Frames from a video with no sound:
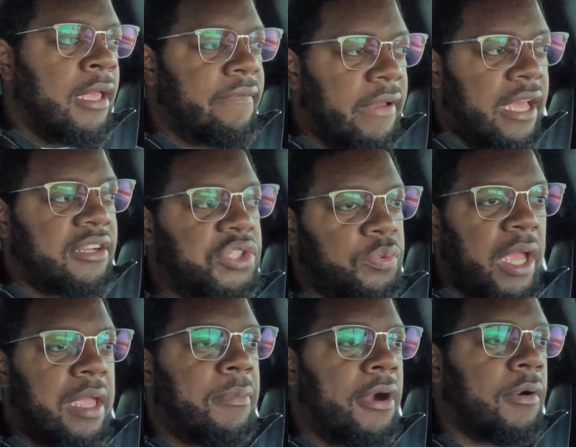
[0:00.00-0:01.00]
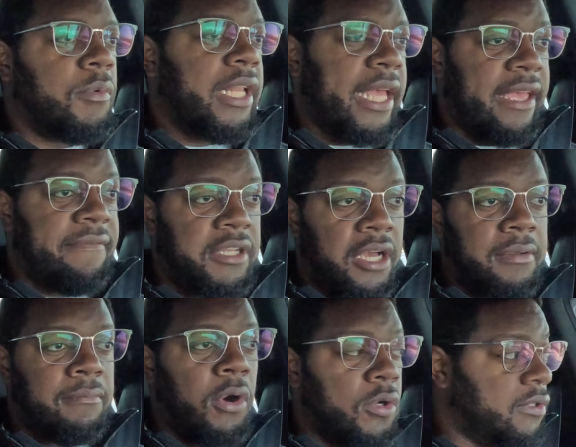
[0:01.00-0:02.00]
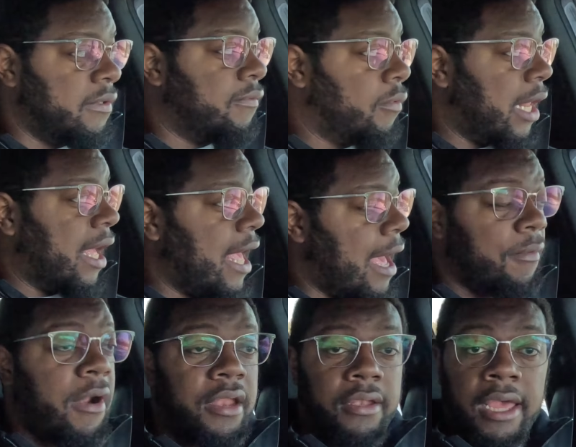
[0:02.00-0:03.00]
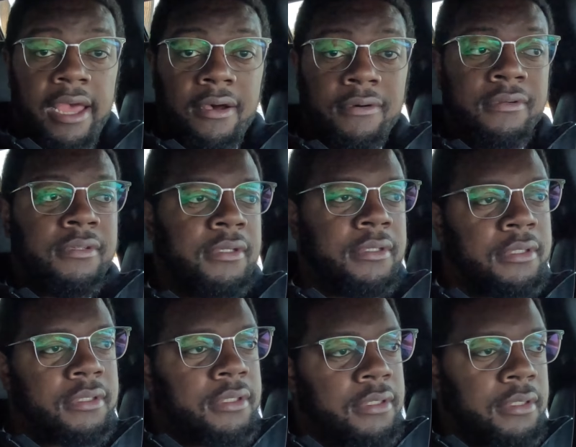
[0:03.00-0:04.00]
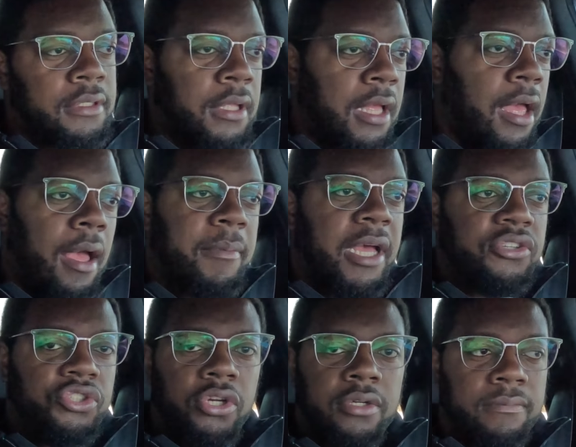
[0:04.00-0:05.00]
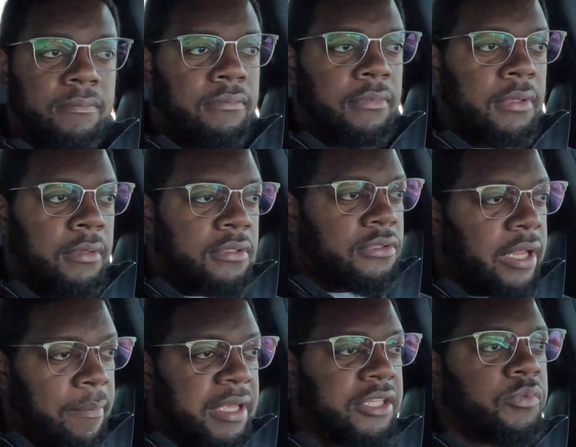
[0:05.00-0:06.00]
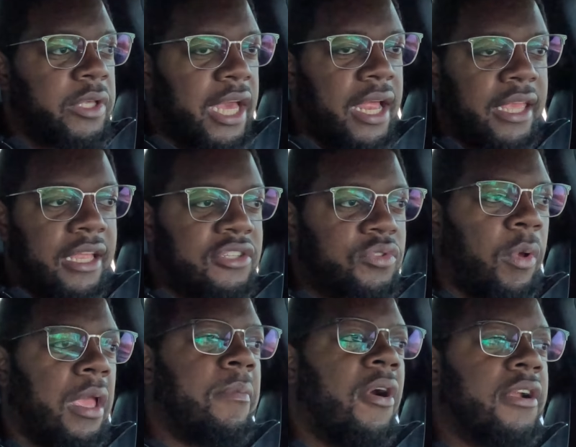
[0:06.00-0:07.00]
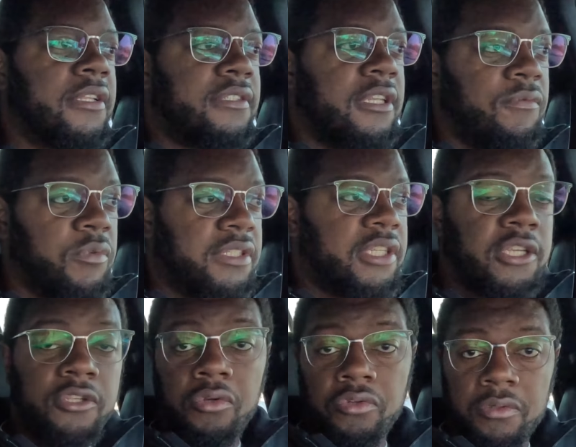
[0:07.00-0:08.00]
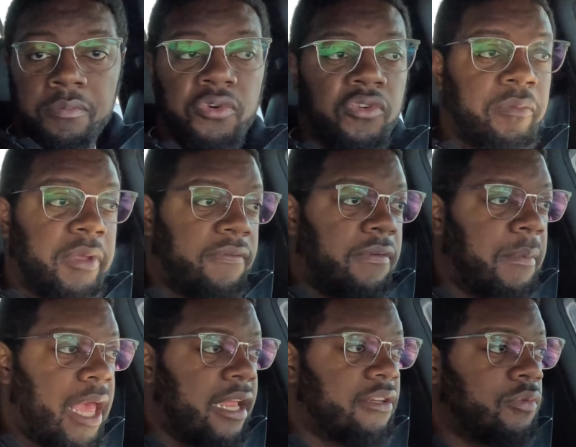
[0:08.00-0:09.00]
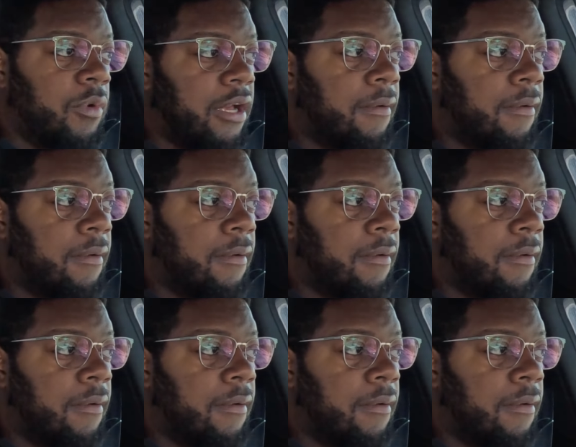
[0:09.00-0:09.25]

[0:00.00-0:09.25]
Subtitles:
If I had a sway bar, would that have done most of what I got right now? I'm not sure. So that means we gotta get a sway bar to see if we see a huge improvement from that as well.